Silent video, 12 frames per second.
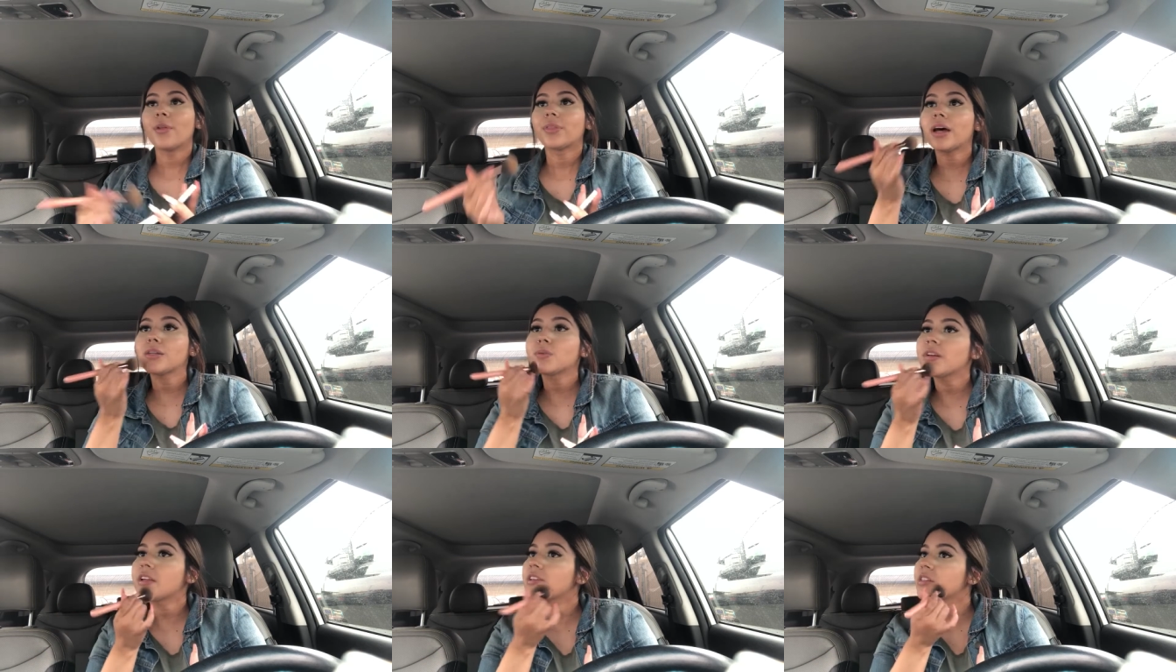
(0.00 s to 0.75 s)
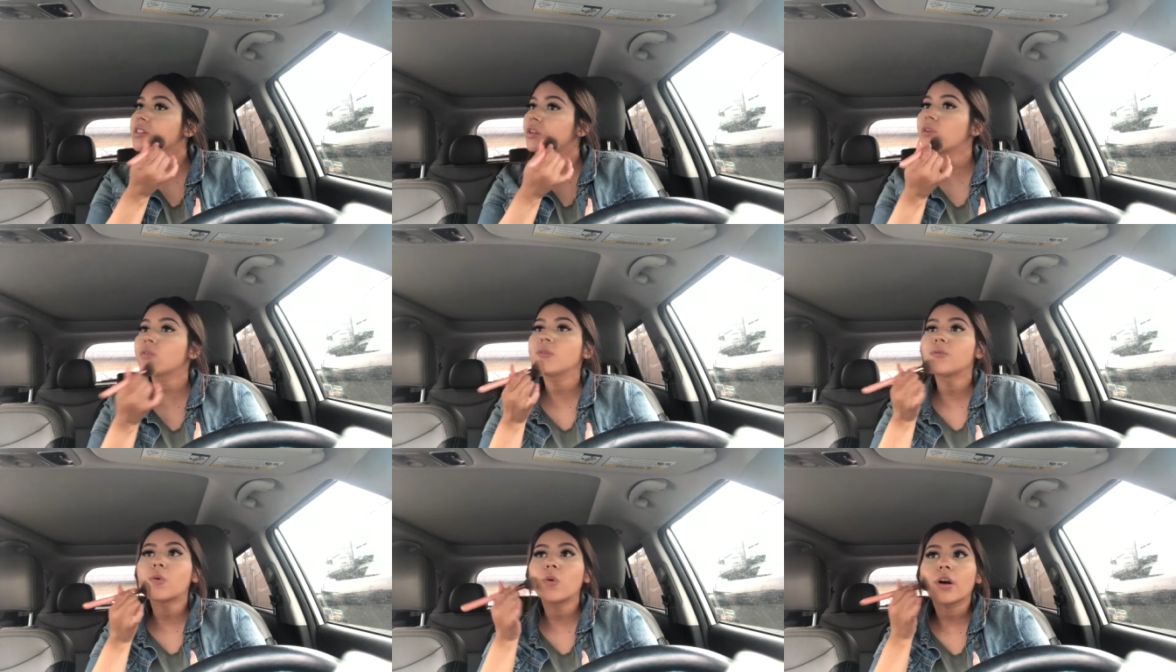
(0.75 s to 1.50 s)
that's what he's known
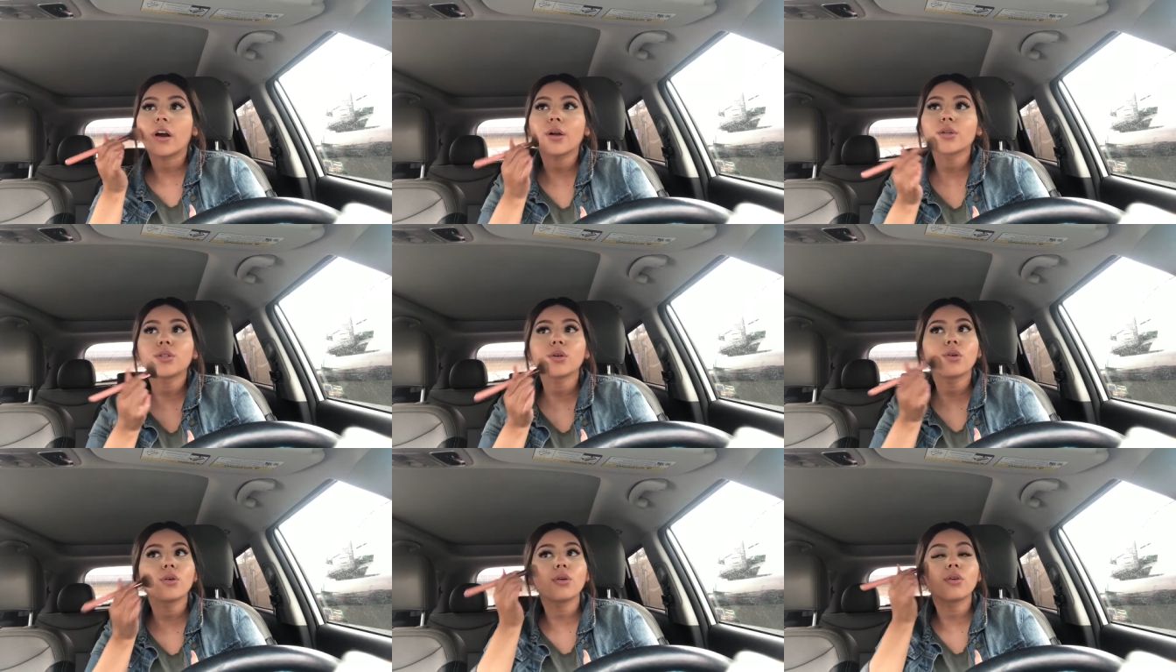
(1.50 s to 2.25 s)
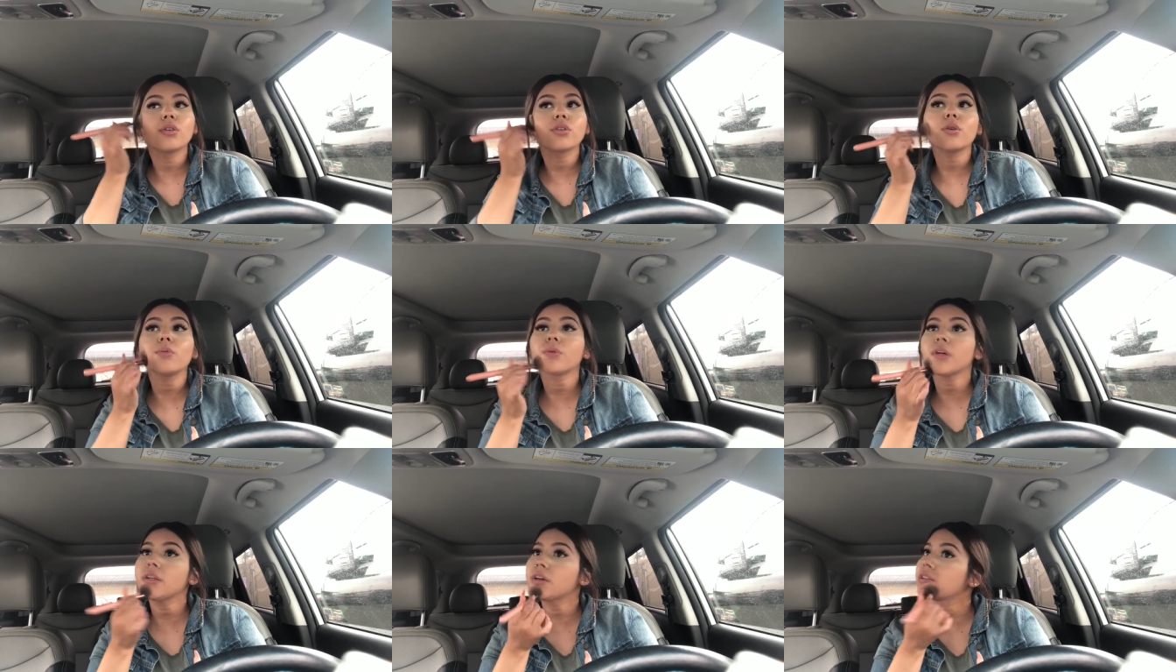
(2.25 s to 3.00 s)
for so you're
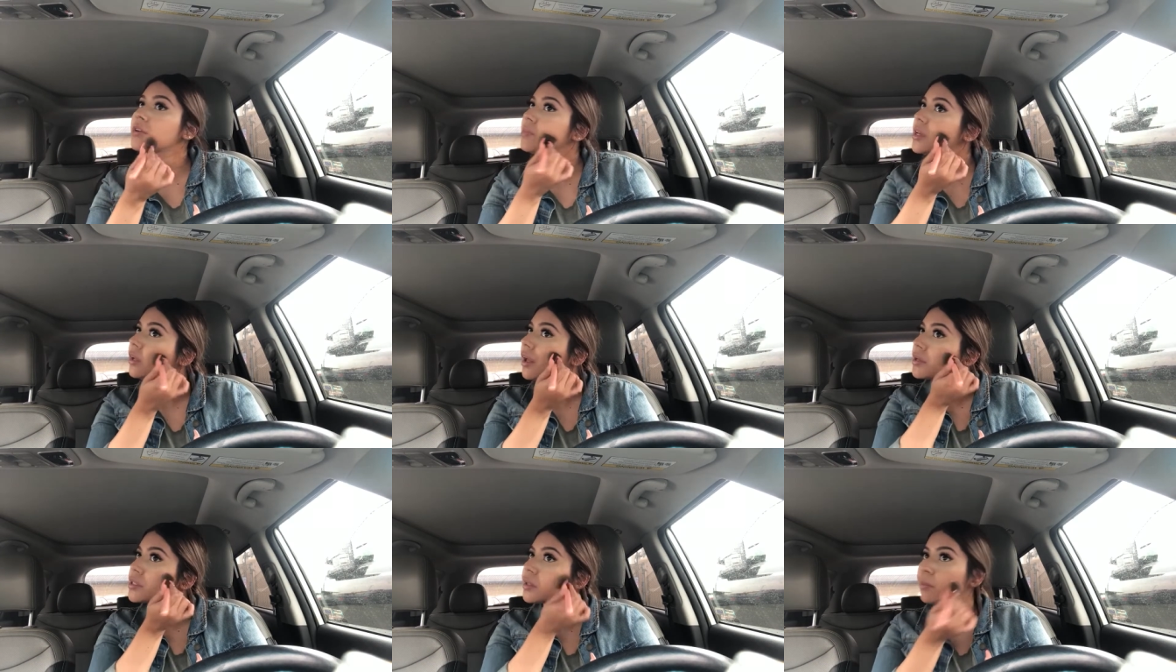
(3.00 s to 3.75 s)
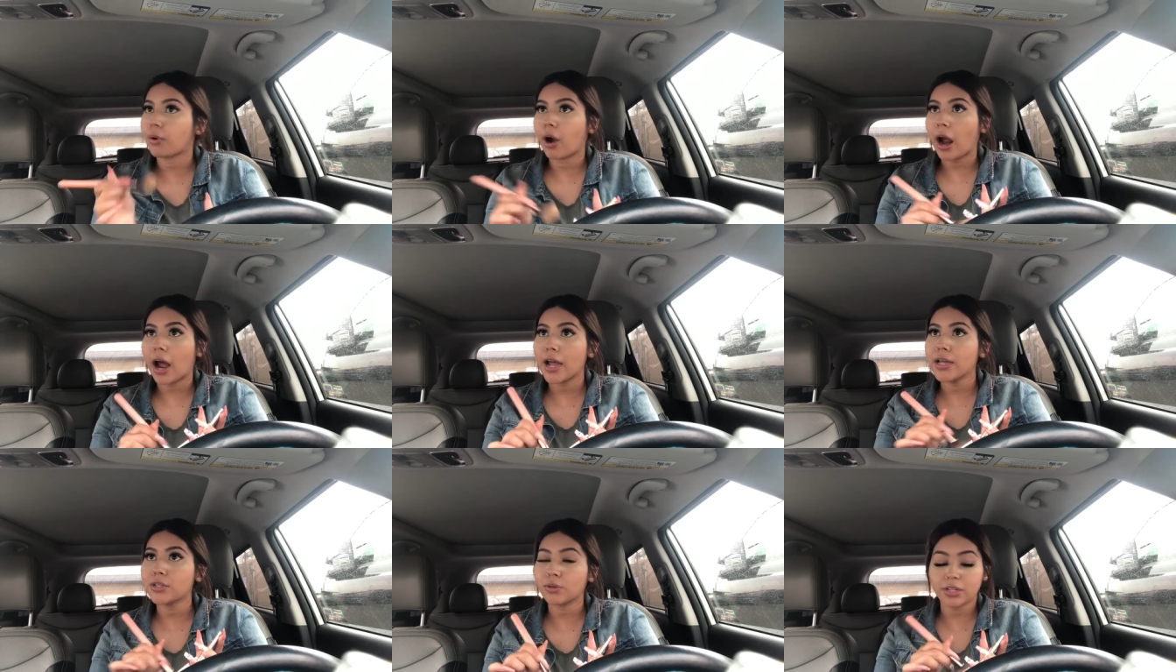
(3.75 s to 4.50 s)
really gonna be like
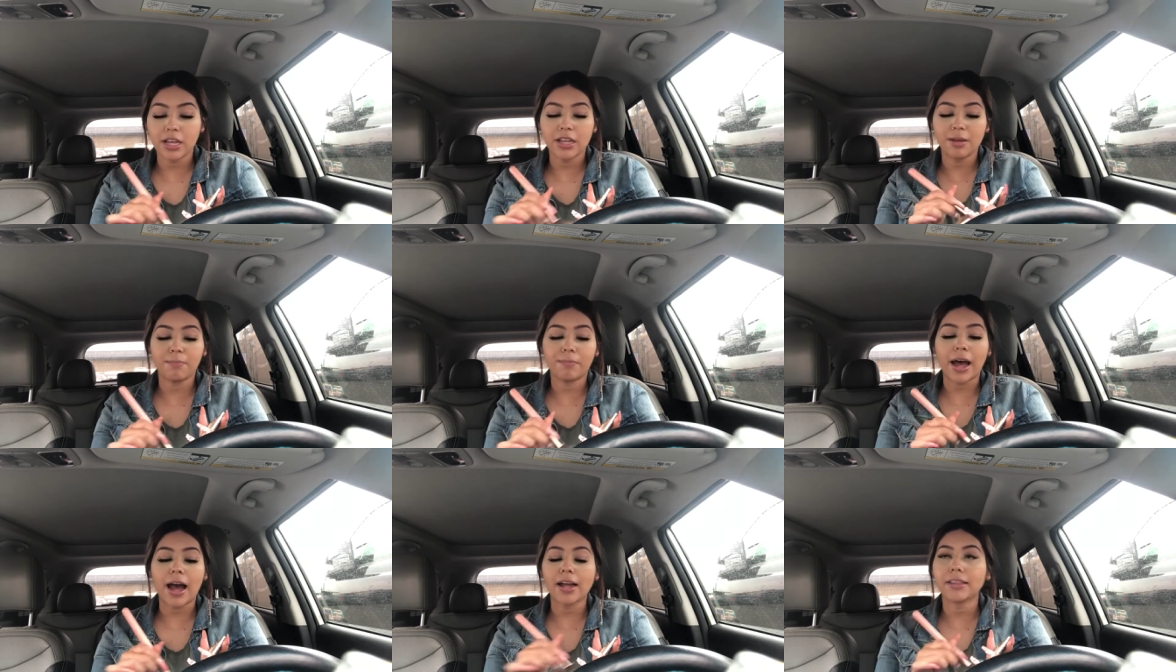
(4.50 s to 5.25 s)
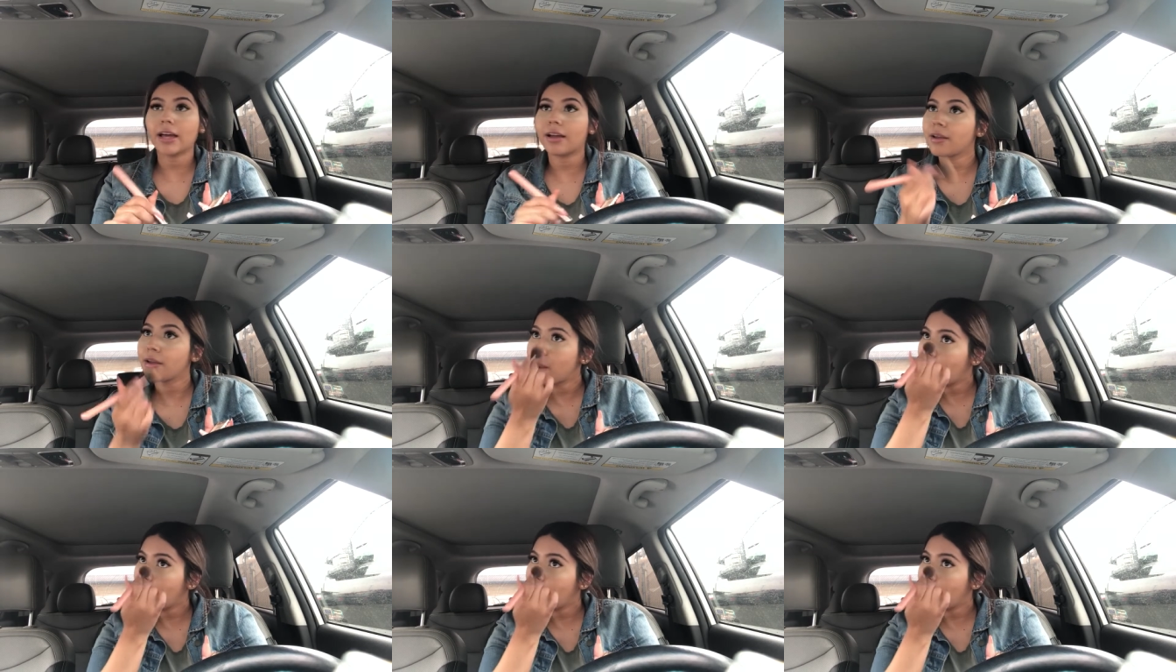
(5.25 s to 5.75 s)
surprised or taken back that